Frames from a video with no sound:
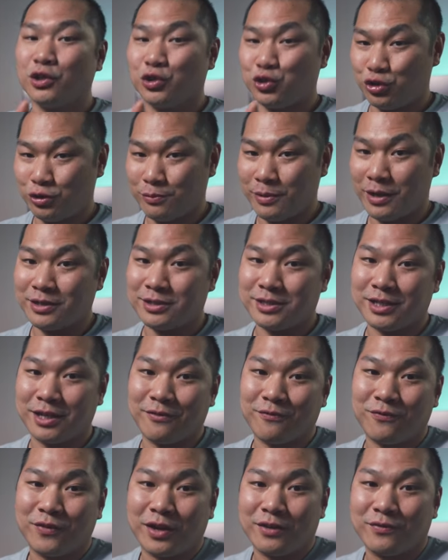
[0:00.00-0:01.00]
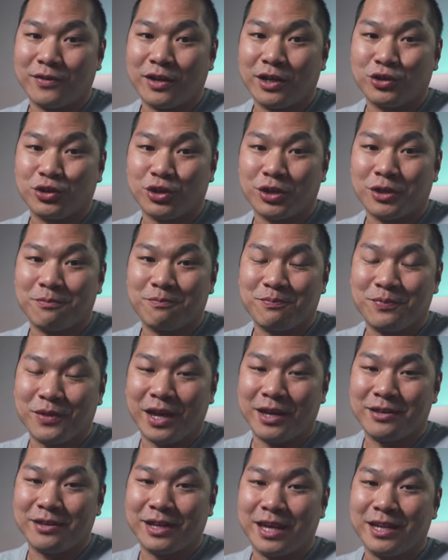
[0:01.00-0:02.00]
to about 10500
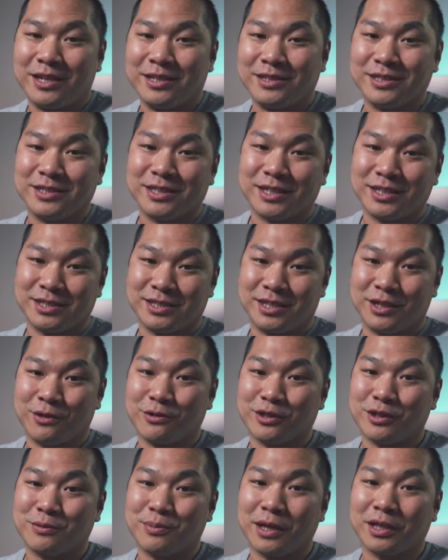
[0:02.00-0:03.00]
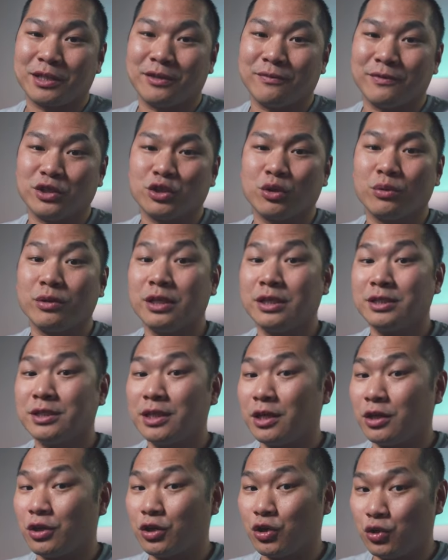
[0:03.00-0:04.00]
and 8060 respectively. So it is
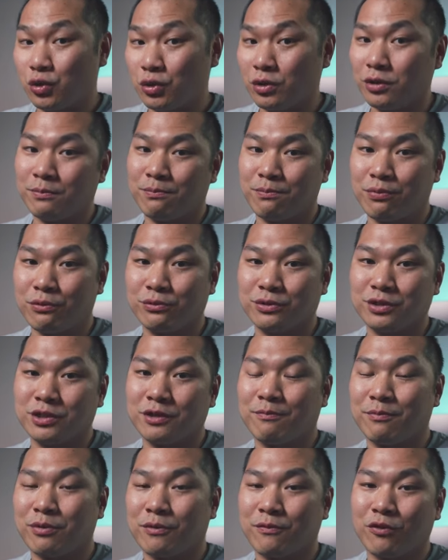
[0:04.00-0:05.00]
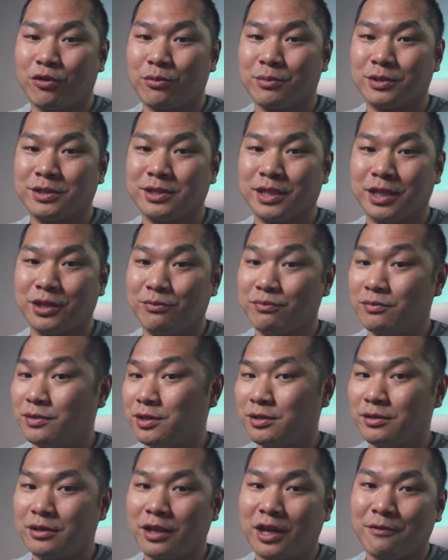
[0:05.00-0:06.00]
a good boost of performance that you
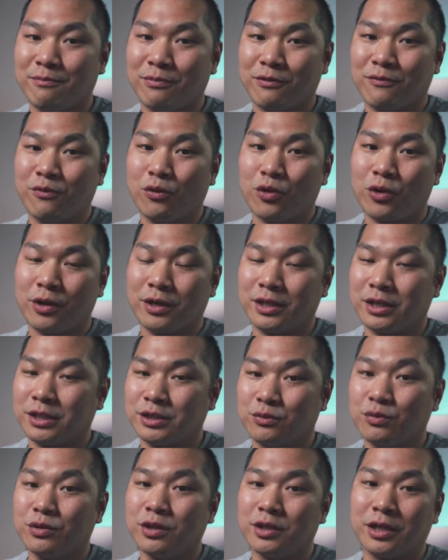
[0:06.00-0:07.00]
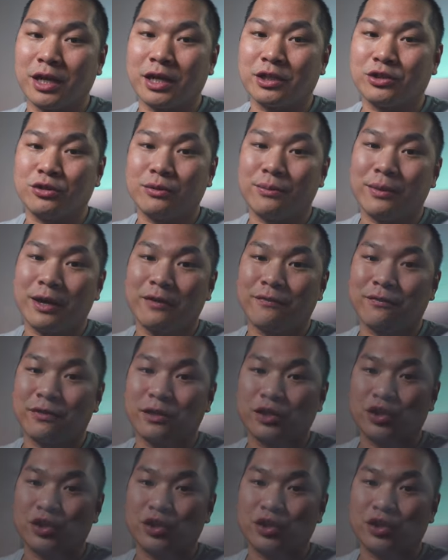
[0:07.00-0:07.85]
didn't have before, and it's really not too bad for the